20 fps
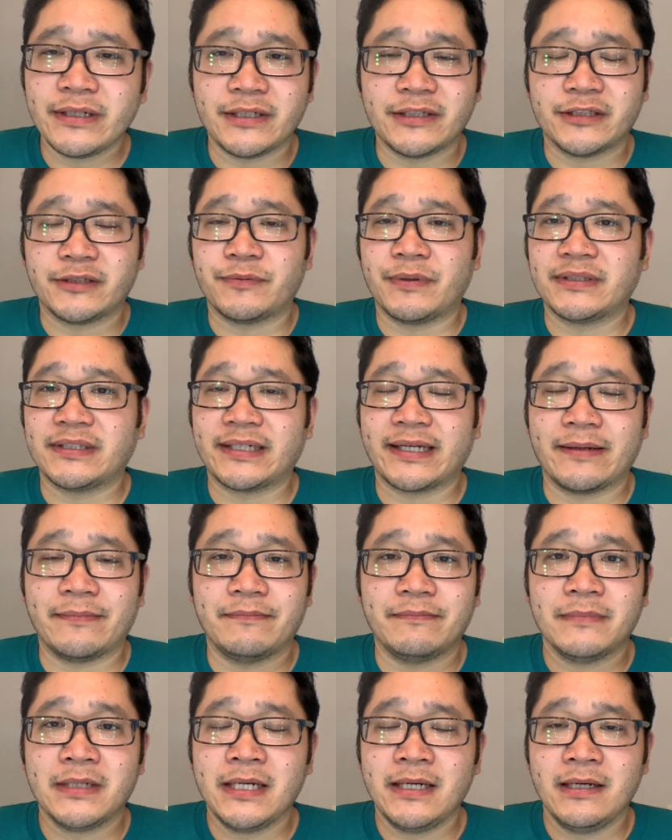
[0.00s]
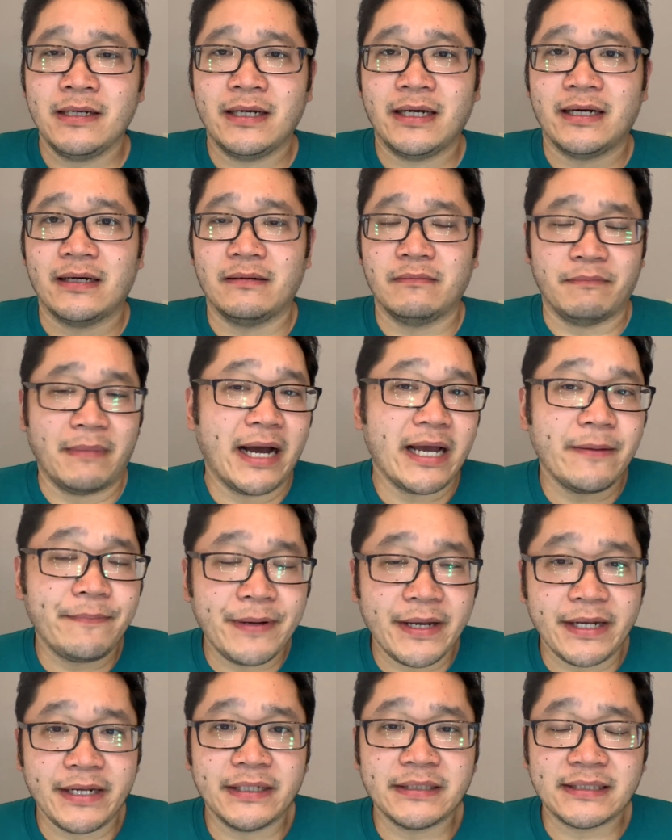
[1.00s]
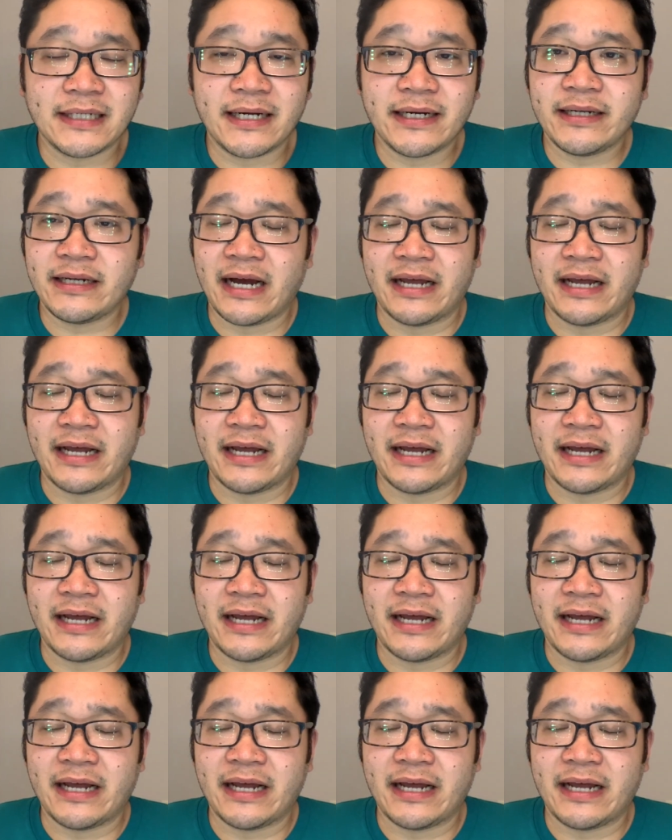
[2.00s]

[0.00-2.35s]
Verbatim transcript: He just wants to get my opinions on it,